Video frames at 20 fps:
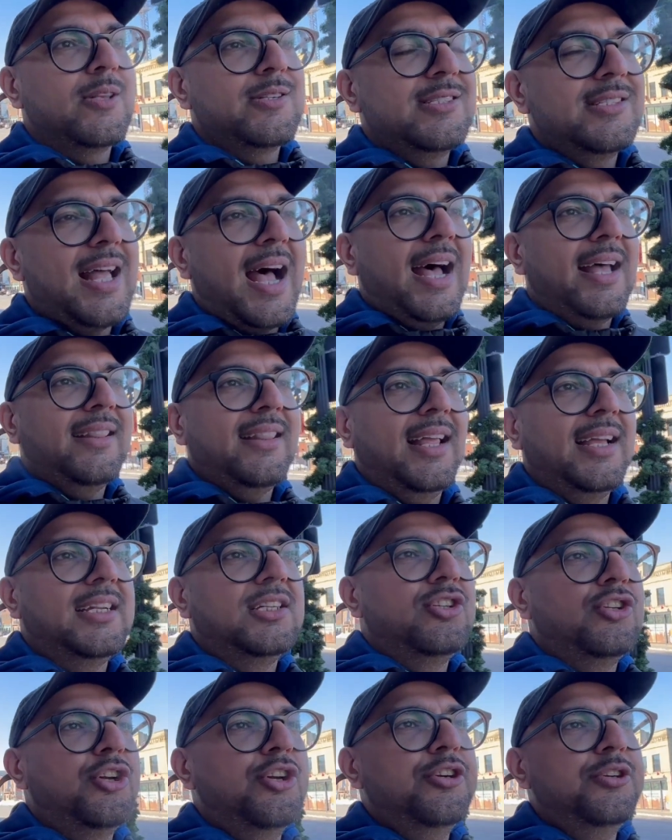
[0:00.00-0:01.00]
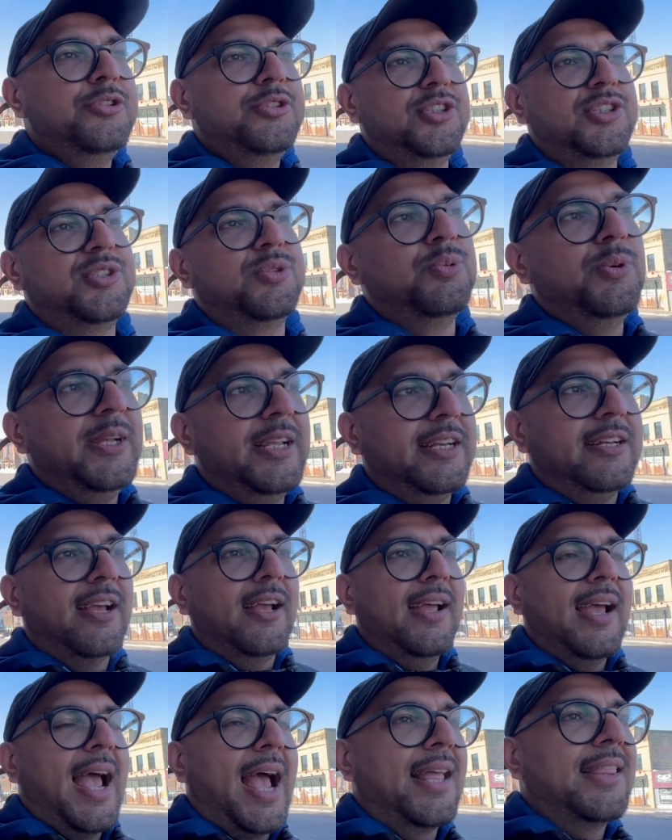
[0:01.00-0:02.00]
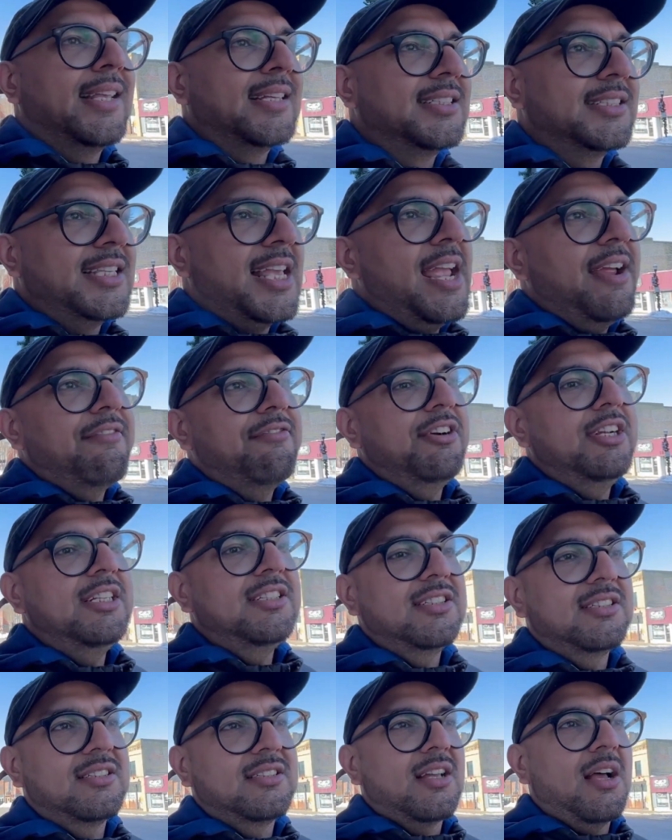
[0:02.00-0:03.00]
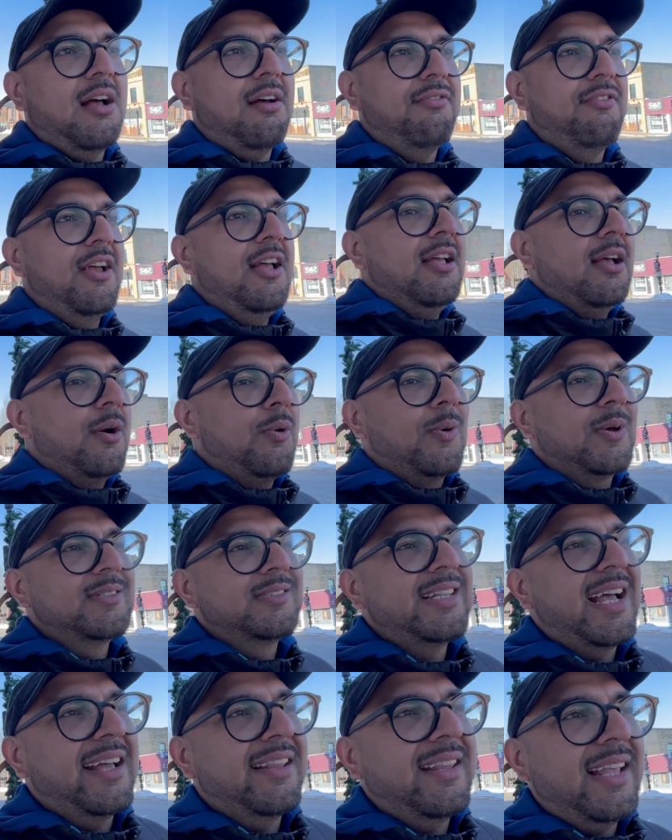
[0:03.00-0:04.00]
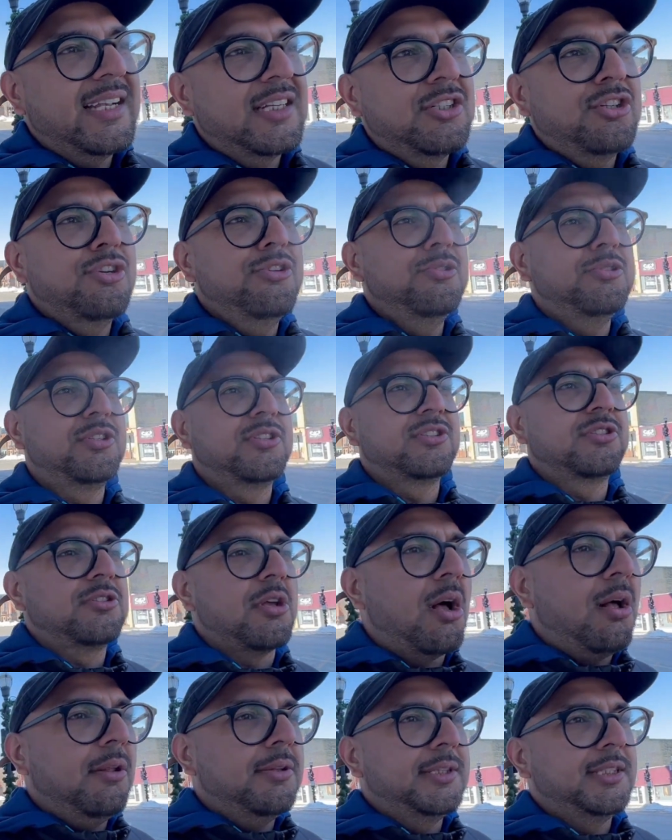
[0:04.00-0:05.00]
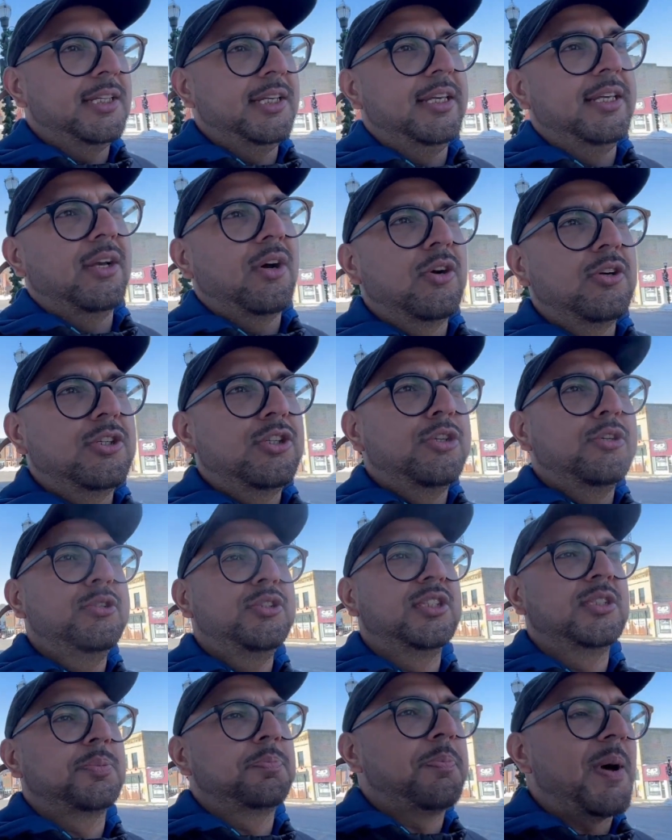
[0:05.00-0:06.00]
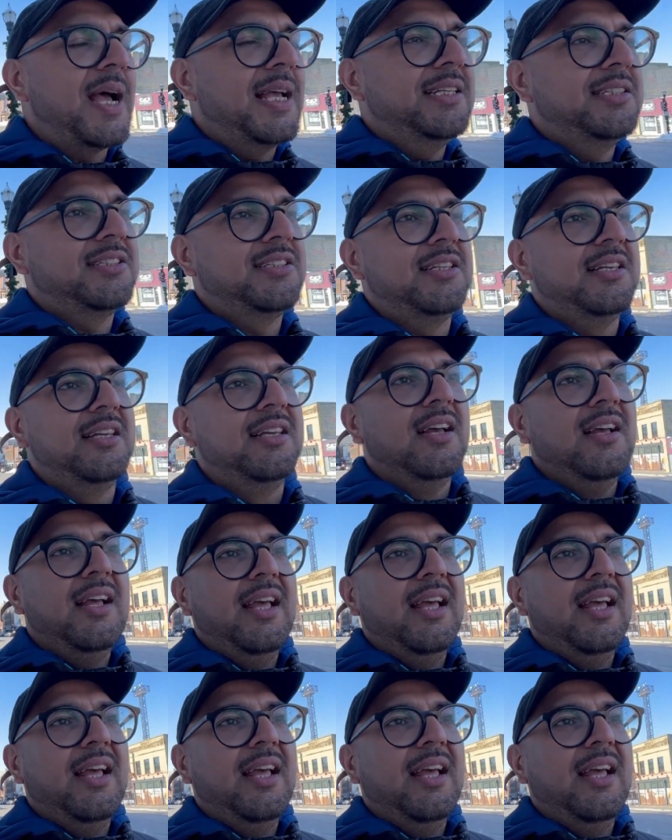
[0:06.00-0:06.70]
not like too sweet, and the savory stuff was not like too salty or too spicy.